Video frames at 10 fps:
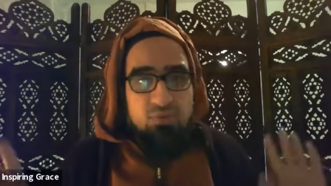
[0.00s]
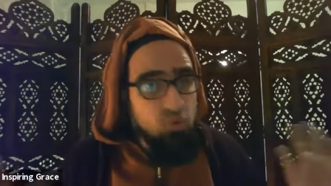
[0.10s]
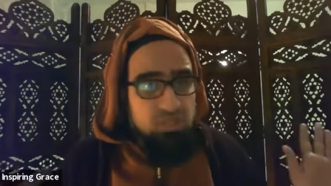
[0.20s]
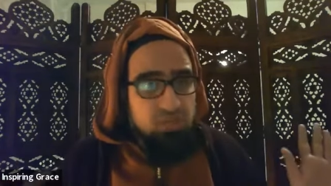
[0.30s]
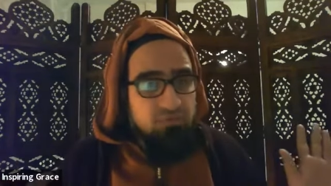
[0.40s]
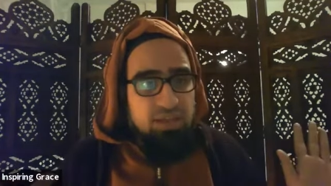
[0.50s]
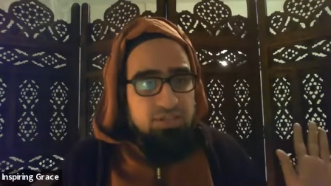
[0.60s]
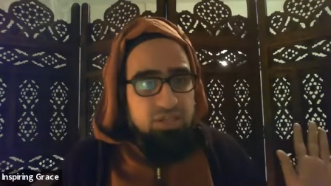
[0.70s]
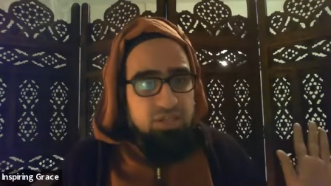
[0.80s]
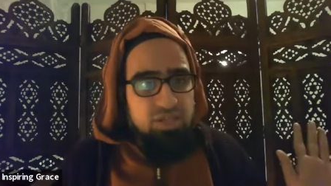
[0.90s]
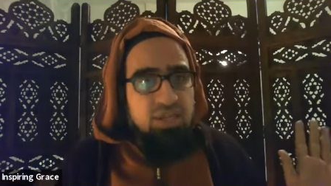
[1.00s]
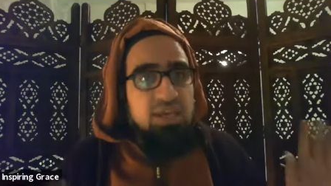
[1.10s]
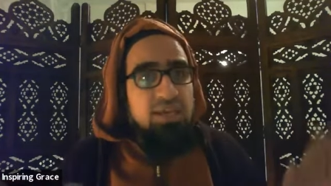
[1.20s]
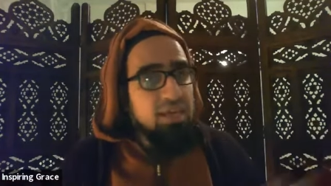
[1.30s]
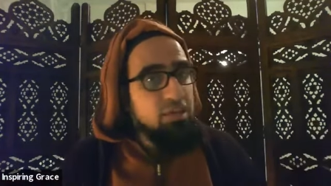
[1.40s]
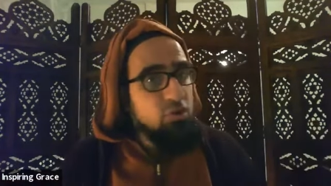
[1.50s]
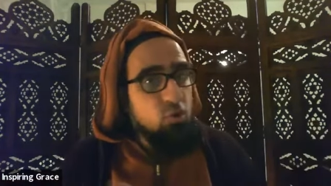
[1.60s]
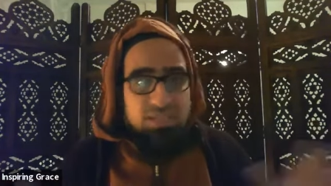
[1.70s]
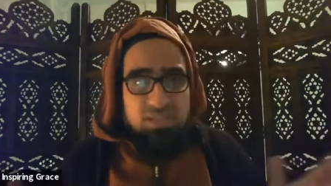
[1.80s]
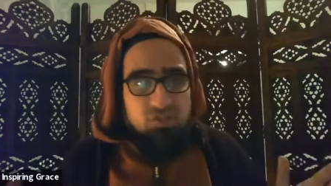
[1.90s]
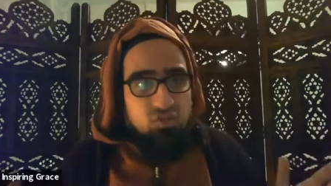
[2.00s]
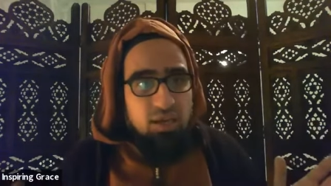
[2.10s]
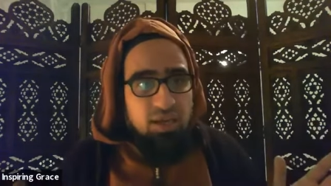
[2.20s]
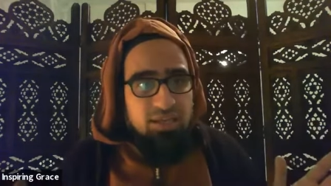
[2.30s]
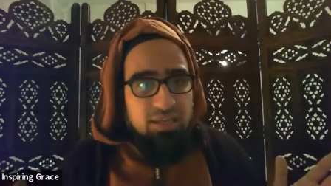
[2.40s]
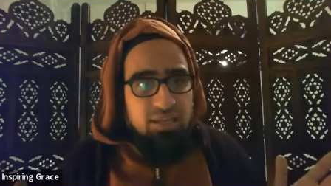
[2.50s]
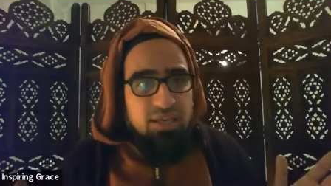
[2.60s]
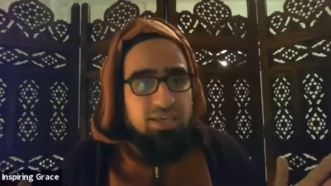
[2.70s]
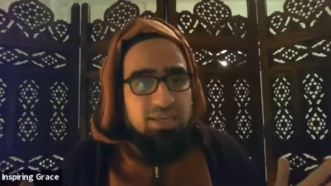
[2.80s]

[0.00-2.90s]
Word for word: There's no civilization. He had no access to learning.